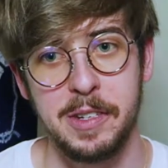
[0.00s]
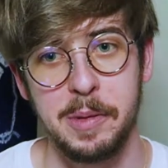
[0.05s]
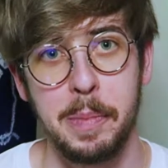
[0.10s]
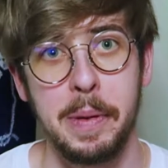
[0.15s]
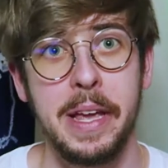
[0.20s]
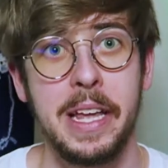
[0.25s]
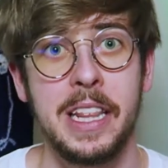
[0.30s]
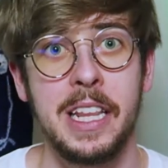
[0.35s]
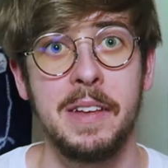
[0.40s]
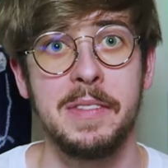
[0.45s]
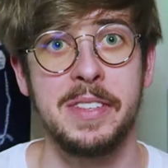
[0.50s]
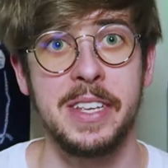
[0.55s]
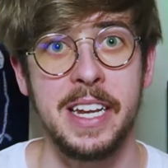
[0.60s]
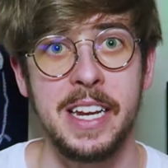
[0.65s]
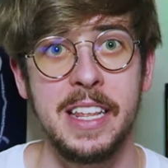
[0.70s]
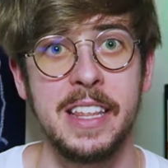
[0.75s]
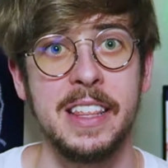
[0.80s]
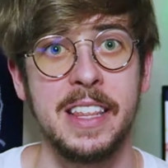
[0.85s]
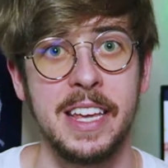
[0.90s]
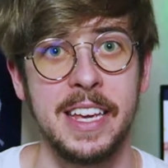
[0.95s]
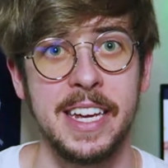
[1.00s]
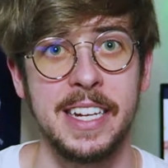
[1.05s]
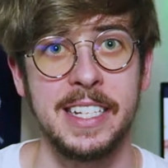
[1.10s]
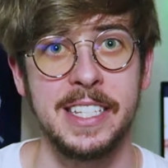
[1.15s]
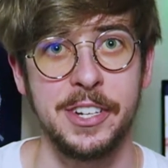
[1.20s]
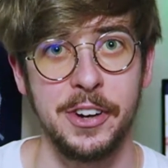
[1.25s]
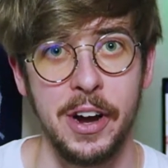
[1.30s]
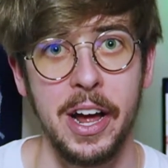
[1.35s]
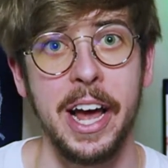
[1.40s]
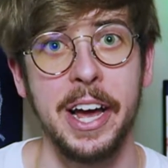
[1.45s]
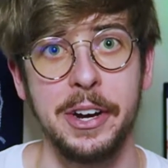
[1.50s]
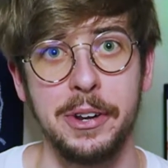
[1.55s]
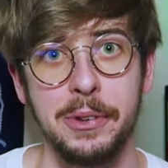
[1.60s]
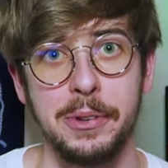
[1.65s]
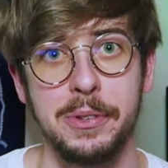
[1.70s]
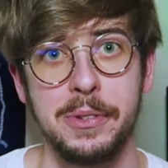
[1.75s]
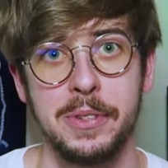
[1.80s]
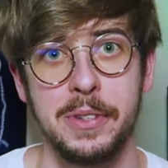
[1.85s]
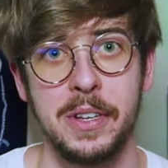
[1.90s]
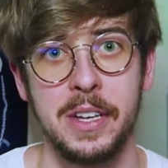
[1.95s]
Japan loves anything, it's their
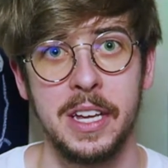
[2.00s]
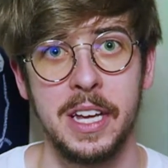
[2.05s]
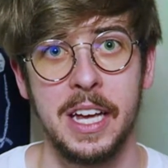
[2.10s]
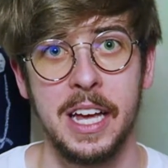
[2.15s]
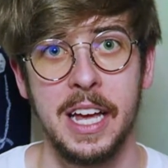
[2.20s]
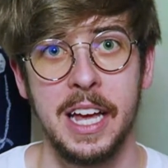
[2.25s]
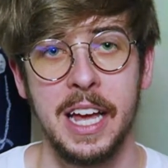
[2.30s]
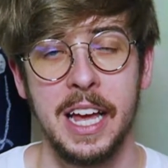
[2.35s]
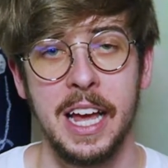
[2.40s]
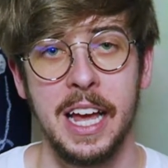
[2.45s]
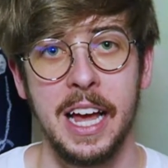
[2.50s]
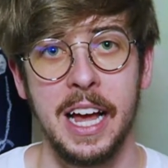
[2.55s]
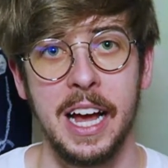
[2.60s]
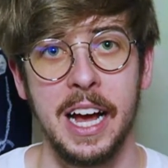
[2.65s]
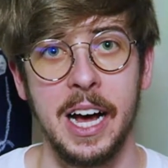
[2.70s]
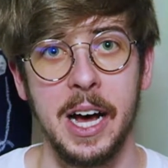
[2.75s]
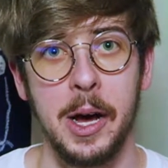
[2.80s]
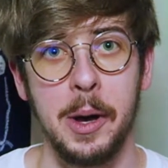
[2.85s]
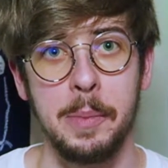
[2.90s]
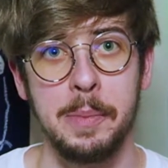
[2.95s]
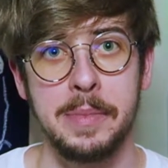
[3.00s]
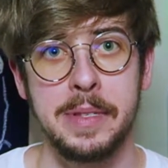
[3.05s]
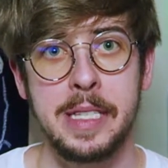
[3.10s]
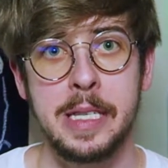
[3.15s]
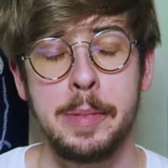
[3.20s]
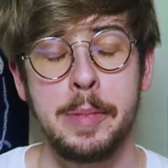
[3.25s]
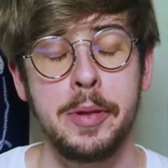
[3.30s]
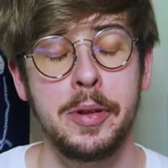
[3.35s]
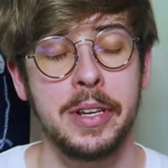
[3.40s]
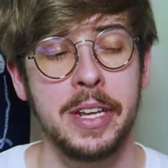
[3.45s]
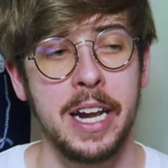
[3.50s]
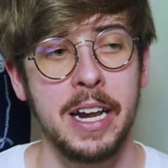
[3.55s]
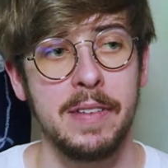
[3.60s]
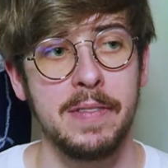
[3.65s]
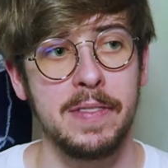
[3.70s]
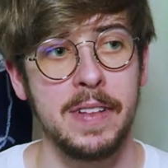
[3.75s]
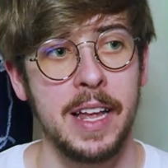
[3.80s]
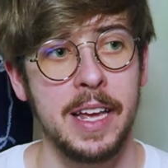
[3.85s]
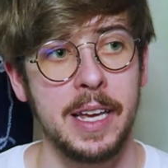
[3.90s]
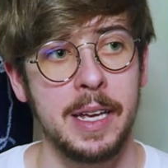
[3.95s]
idols. Similar to kind
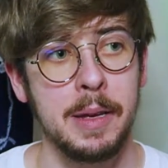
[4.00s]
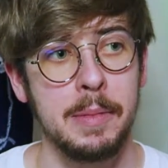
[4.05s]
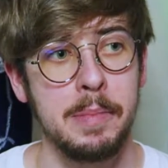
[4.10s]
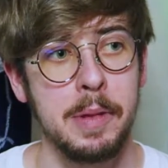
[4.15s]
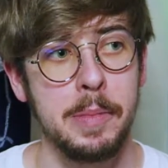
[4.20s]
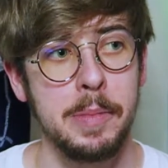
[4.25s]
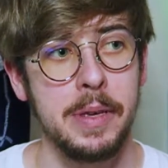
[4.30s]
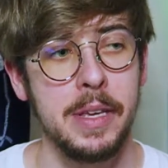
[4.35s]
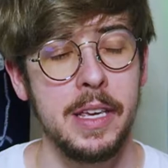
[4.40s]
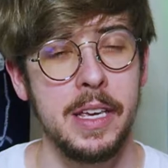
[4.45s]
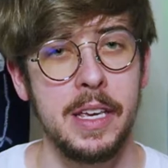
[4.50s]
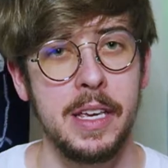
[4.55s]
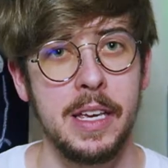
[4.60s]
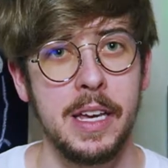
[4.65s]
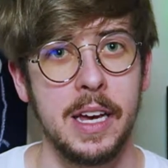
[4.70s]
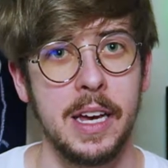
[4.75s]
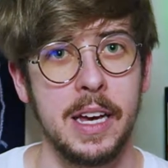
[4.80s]
of like maybe